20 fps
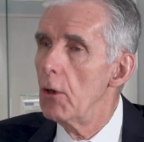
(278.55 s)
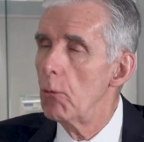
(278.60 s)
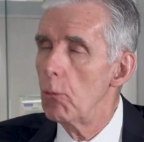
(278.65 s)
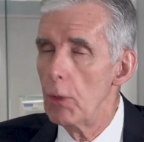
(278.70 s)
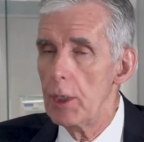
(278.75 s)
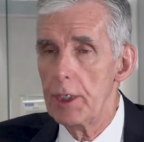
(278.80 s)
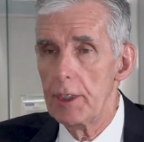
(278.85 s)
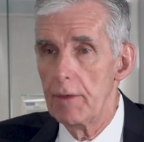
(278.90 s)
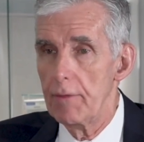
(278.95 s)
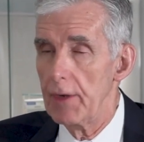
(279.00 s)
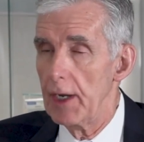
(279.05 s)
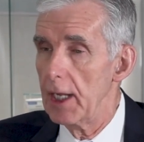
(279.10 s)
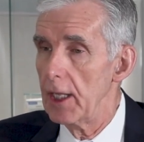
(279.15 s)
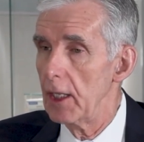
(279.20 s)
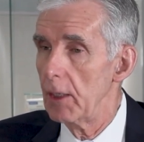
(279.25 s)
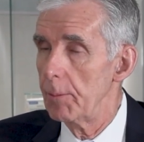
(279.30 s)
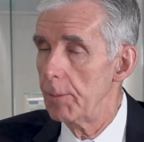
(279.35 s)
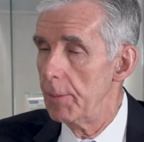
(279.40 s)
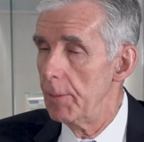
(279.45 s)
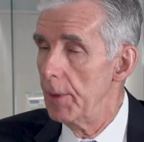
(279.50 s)
we
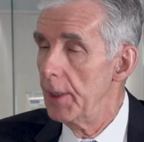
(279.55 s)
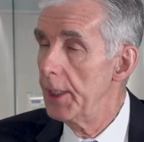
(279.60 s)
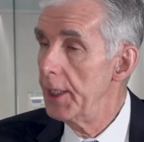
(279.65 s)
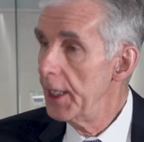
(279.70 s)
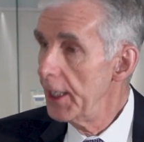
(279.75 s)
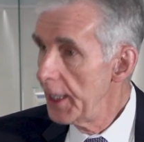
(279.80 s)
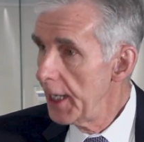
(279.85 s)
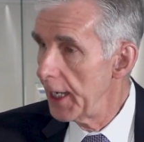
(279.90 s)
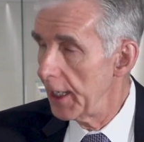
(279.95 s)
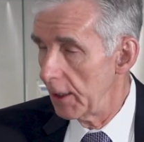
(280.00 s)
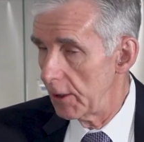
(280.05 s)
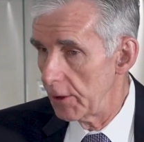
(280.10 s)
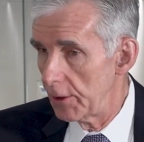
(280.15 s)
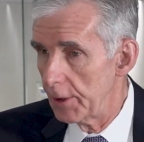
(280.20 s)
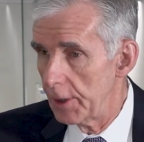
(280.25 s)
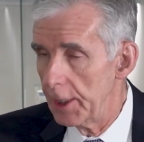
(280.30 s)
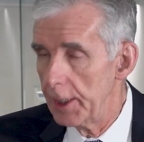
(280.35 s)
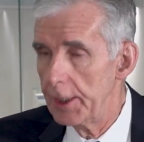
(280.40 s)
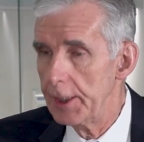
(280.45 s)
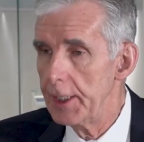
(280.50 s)
develop an
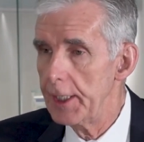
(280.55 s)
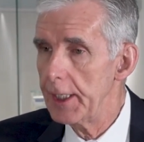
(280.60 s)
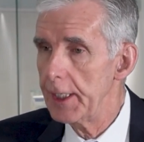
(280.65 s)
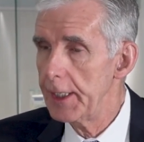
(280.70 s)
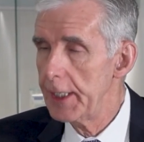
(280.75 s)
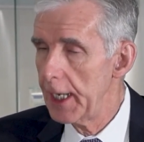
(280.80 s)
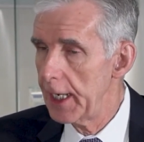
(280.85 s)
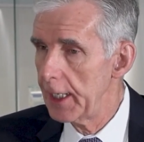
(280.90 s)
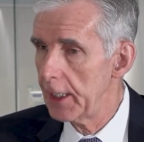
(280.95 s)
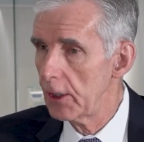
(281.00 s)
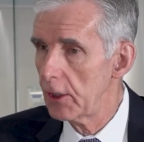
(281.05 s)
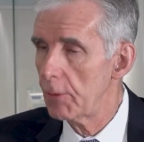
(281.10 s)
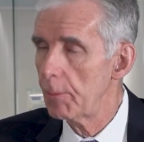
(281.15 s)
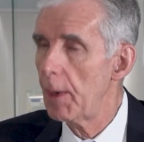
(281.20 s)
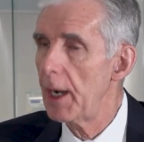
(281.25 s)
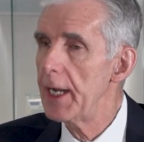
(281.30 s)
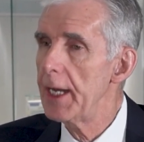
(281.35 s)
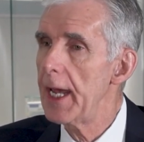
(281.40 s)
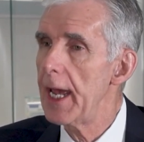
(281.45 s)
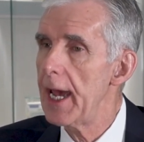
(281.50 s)
inhaler, and the inhaler
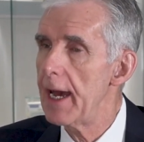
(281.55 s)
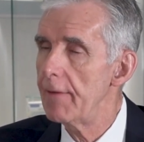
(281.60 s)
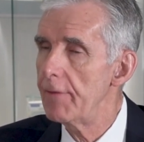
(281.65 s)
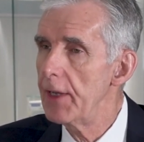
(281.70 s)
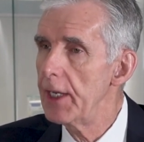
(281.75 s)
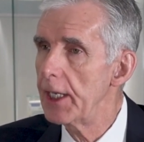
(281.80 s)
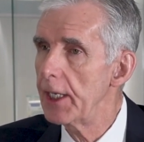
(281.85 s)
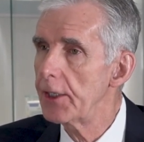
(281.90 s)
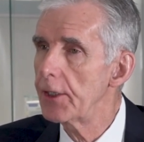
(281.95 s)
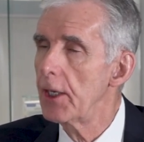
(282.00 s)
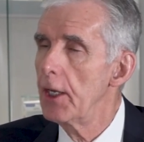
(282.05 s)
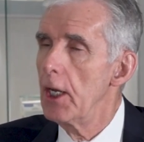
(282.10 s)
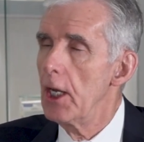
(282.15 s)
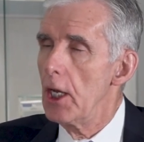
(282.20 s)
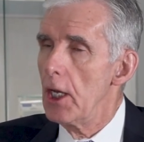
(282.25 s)
might have in it